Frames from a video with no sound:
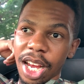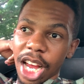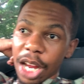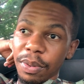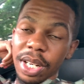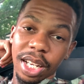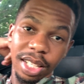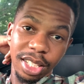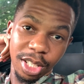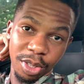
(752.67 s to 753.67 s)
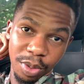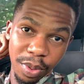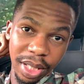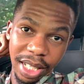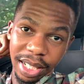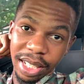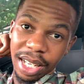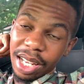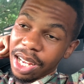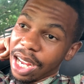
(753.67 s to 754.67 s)
i really can't tell you with that
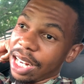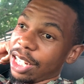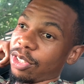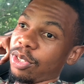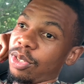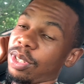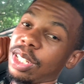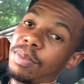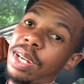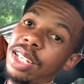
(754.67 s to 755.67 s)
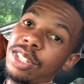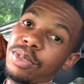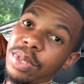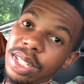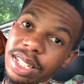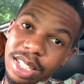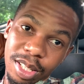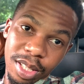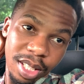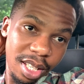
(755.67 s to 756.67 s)
unless you're using my
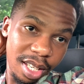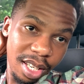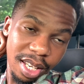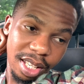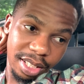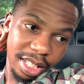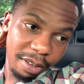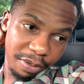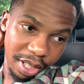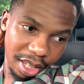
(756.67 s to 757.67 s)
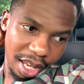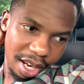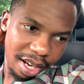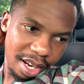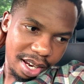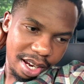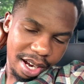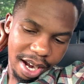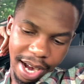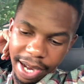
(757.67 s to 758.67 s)
strategy and stuff like that
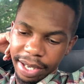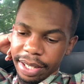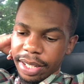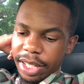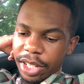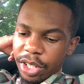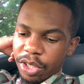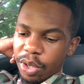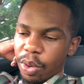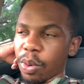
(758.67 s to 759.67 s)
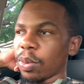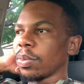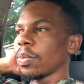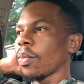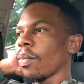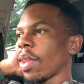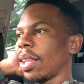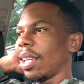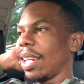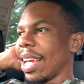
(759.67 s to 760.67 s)
all right so
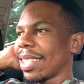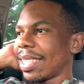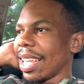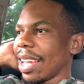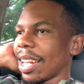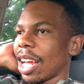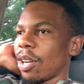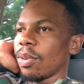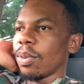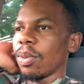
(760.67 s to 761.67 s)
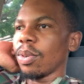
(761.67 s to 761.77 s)
the next thing now